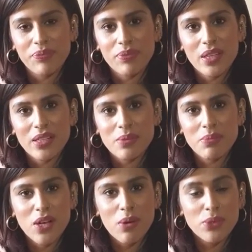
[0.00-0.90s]

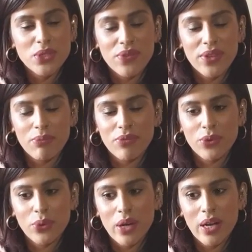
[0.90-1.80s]
samples for them
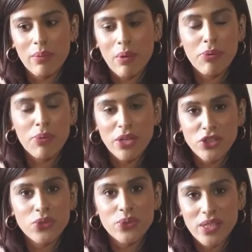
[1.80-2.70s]
for a
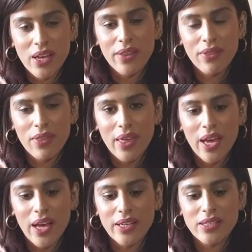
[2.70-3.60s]
promotional site that they
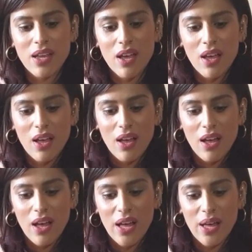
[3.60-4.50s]
had.
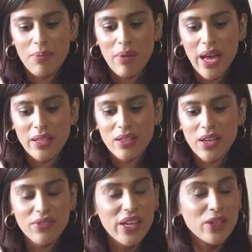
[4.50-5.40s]
And
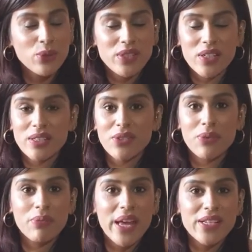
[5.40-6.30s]
kind of it all started
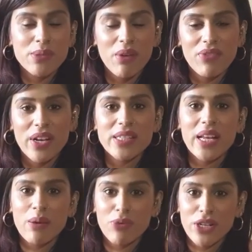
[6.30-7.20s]
from there. So my first
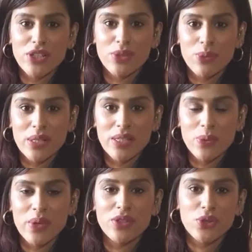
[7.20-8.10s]
collaboration was
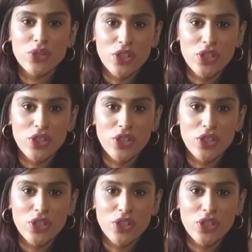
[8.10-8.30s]
with Giorgio